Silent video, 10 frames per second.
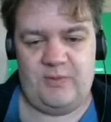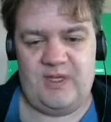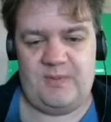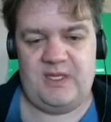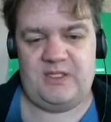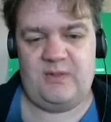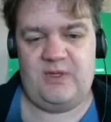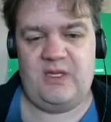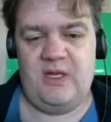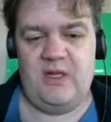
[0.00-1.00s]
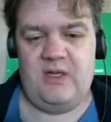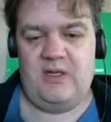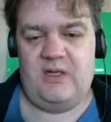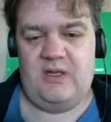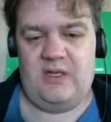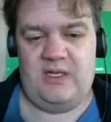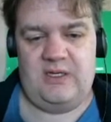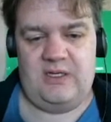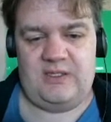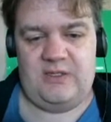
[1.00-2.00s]
He appears to be
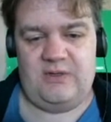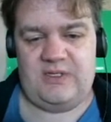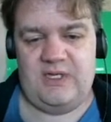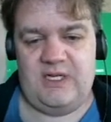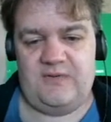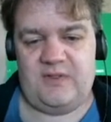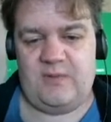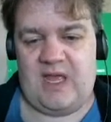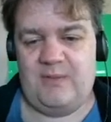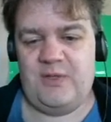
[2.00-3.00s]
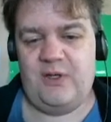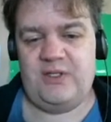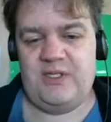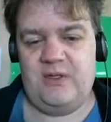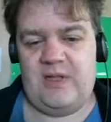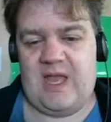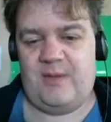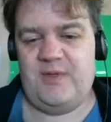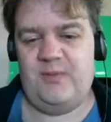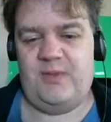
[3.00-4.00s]
in serious need of some Abdo-Seal
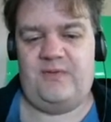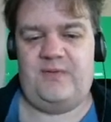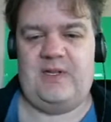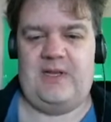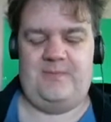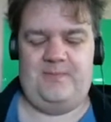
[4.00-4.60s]
abdomen filler.